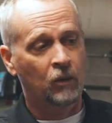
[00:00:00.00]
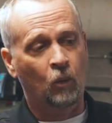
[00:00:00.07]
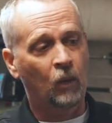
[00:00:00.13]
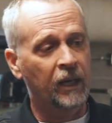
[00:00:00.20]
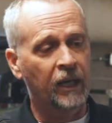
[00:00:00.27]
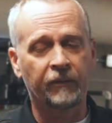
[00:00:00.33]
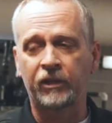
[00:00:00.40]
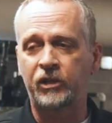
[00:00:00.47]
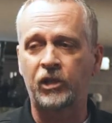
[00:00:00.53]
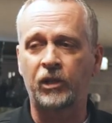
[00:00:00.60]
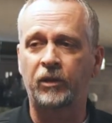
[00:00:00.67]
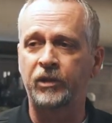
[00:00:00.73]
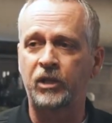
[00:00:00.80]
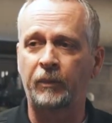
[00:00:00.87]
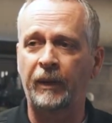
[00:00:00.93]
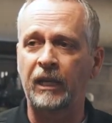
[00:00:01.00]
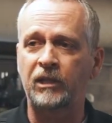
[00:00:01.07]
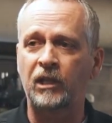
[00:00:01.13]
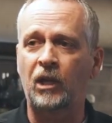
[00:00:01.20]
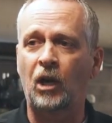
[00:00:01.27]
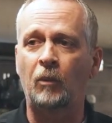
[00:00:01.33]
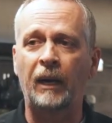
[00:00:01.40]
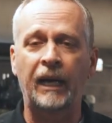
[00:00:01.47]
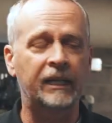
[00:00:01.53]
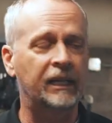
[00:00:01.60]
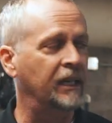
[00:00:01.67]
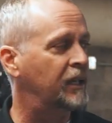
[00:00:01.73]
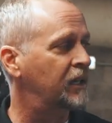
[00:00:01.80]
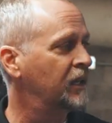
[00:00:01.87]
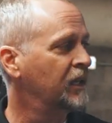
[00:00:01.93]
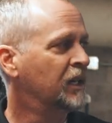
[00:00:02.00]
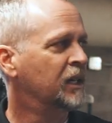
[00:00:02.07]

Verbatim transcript: whatever chiller's about to go back in.